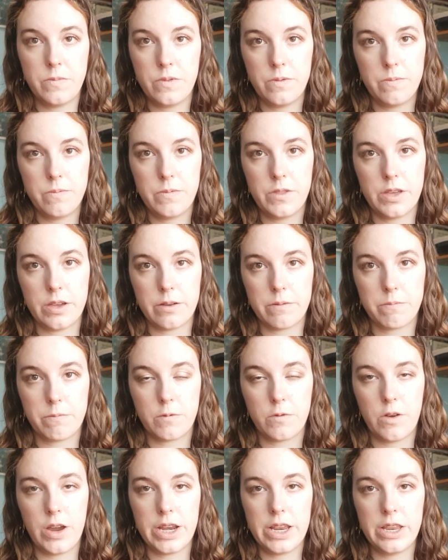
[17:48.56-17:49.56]
the
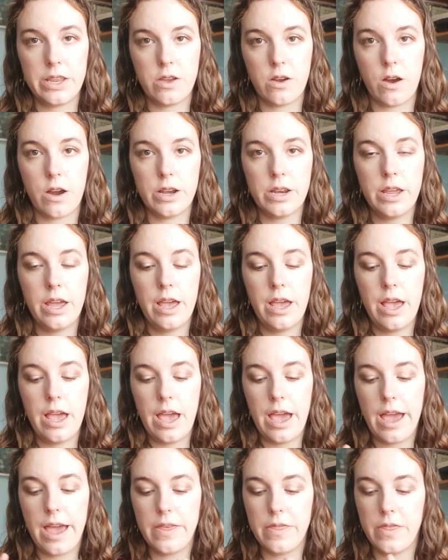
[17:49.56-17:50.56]
gradient yarn,
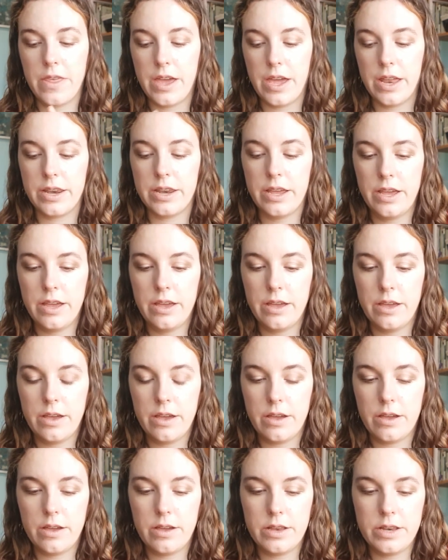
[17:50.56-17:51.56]
and then
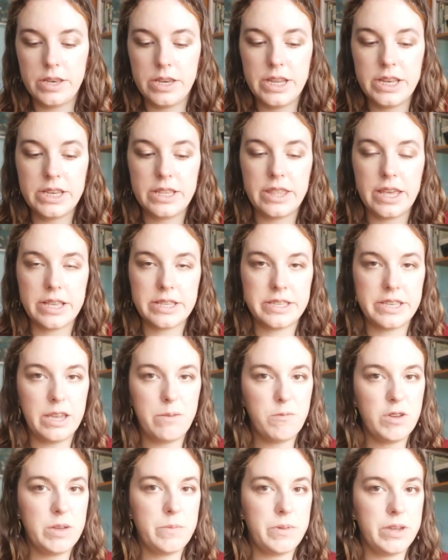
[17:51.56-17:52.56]
knit that same
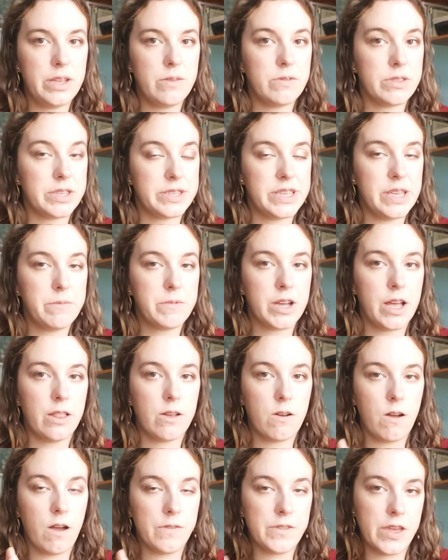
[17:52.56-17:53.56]
repeat with the same color
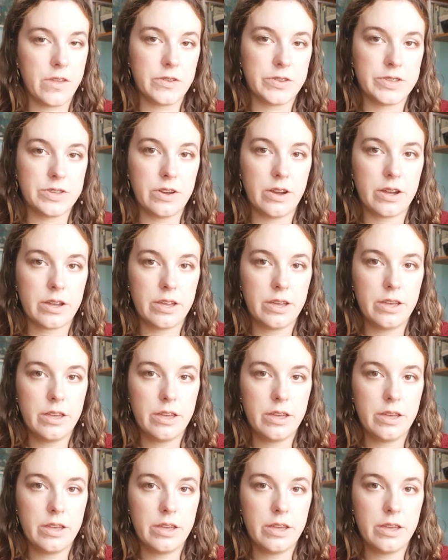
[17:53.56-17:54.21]
on the other sock,